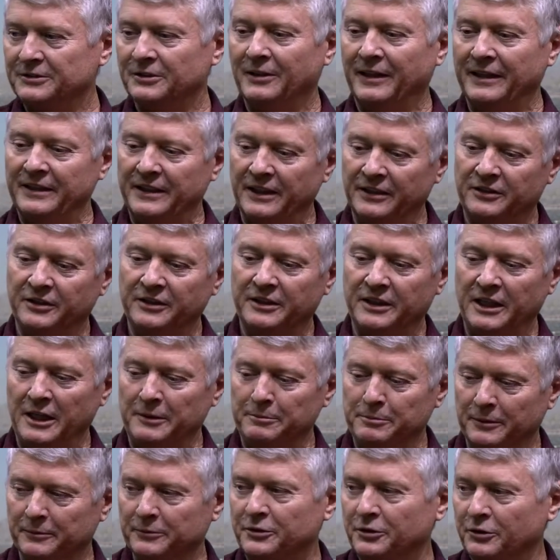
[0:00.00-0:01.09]
So I get to keep
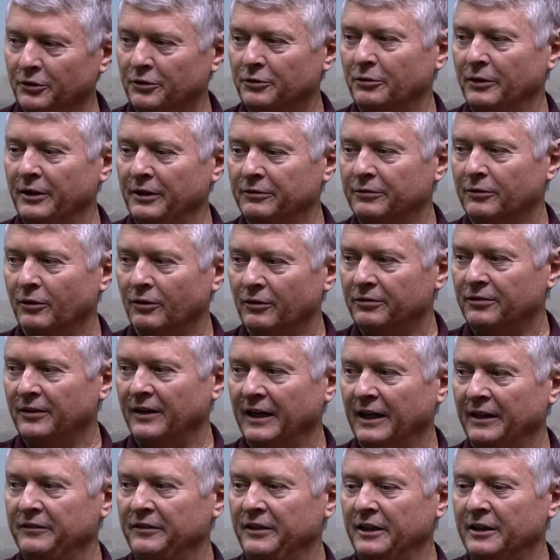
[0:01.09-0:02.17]
them 2, 3, 4,
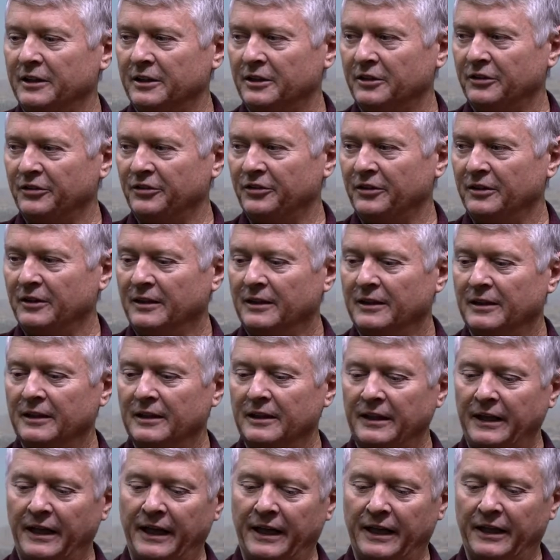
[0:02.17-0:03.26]
5 years,
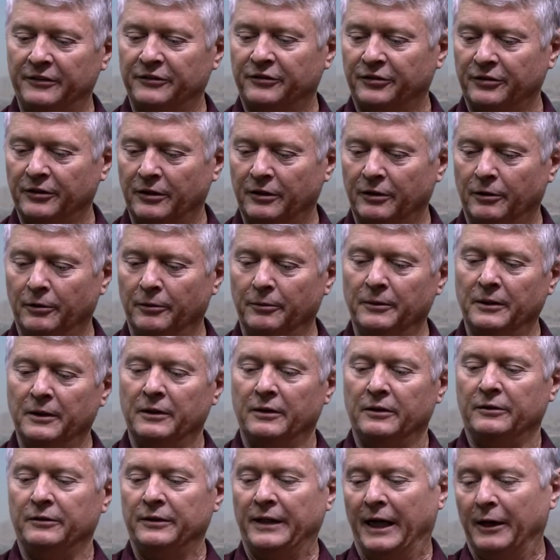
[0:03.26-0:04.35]
and so
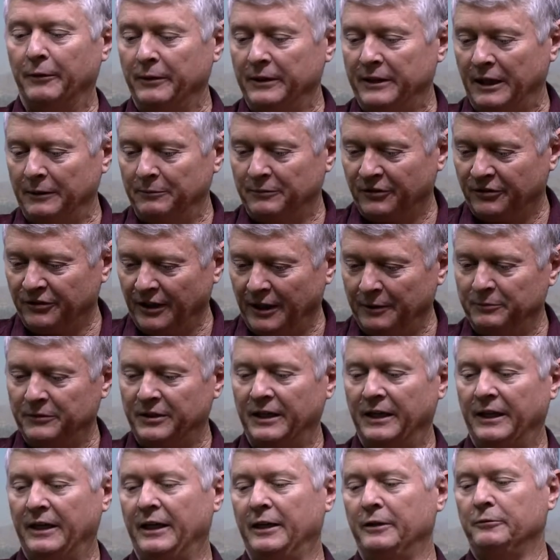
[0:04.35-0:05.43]
now we keep the same
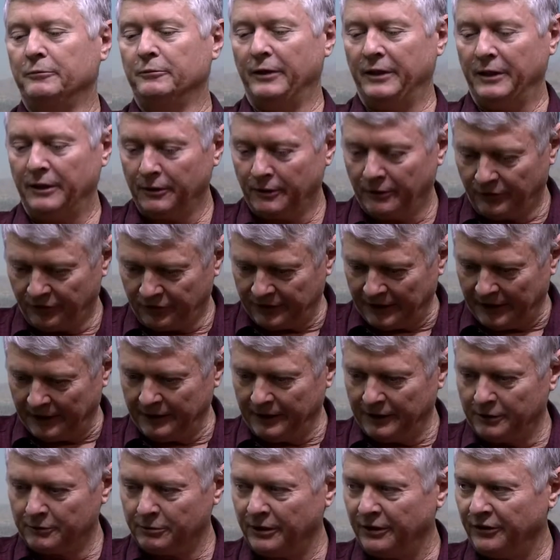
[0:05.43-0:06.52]
tenant, we can steadily
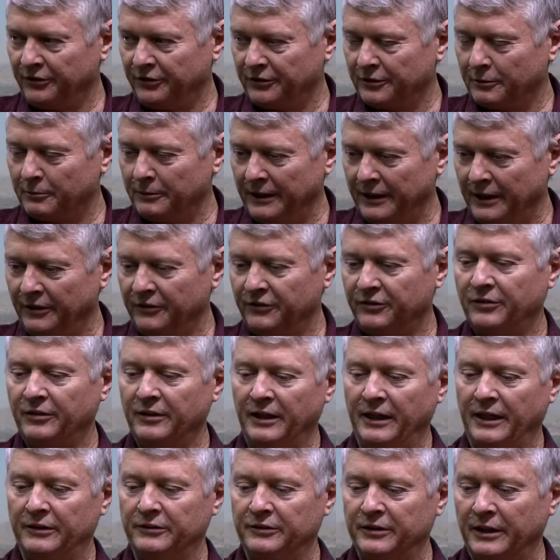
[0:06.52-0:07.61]
increase the rents,
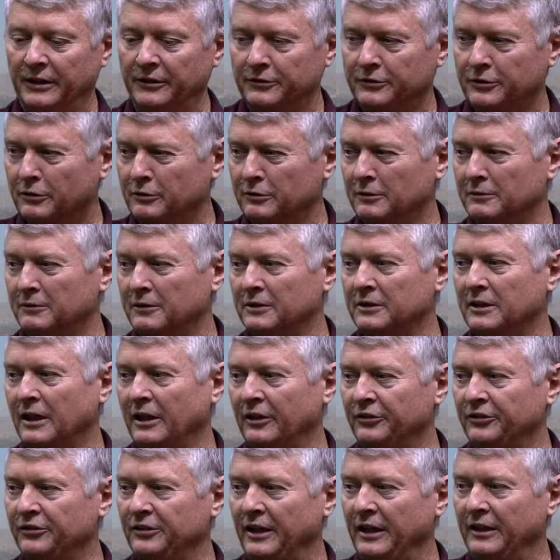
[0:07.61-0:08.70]
and tenant turnover
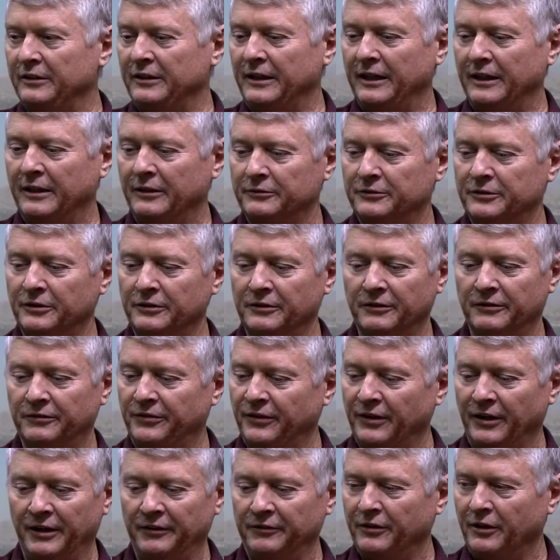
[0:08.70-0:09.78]
costs stay down to a
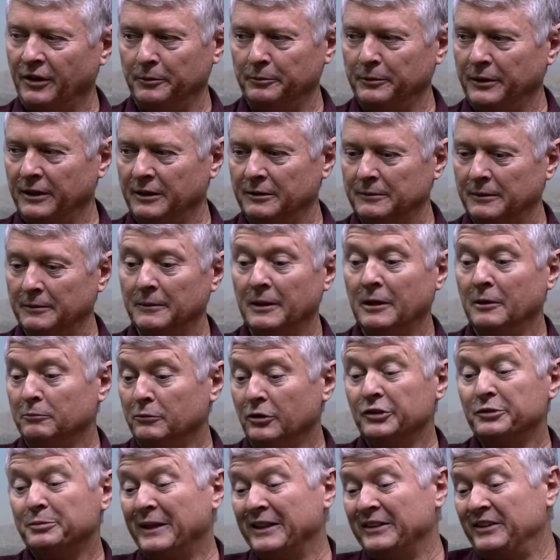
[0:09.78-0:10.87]
very, very minimum.
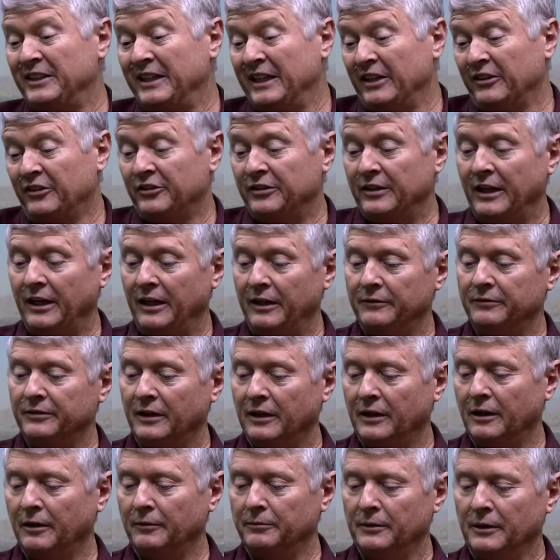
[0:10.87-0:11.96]
Most of my tenants stay
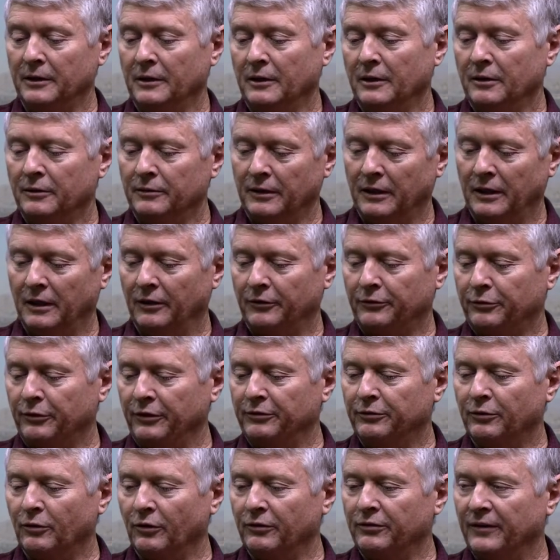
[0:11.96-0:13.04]
3,
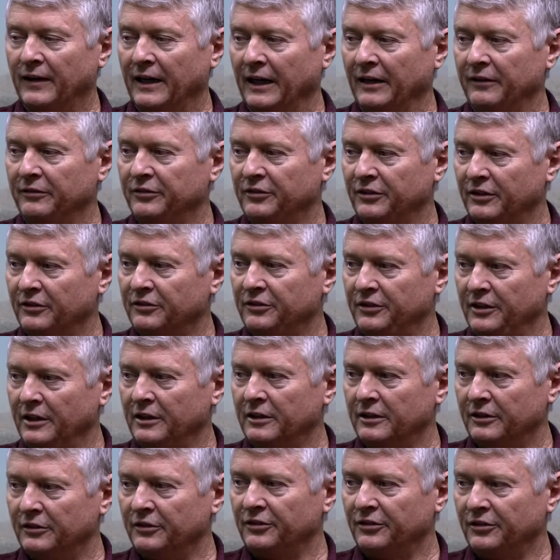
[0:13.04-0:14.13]
4, 5, 6
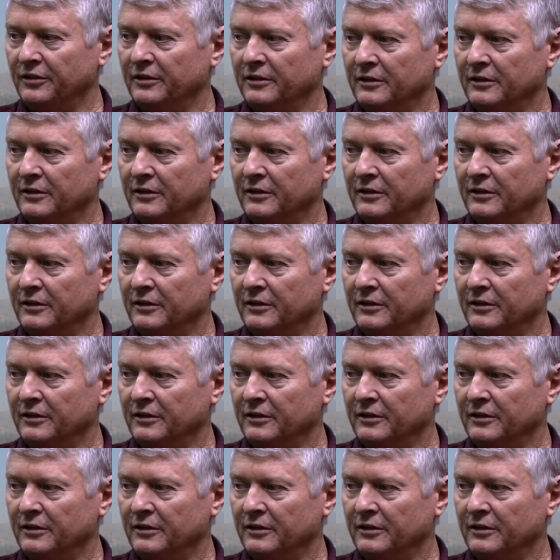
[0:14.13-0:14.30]
years.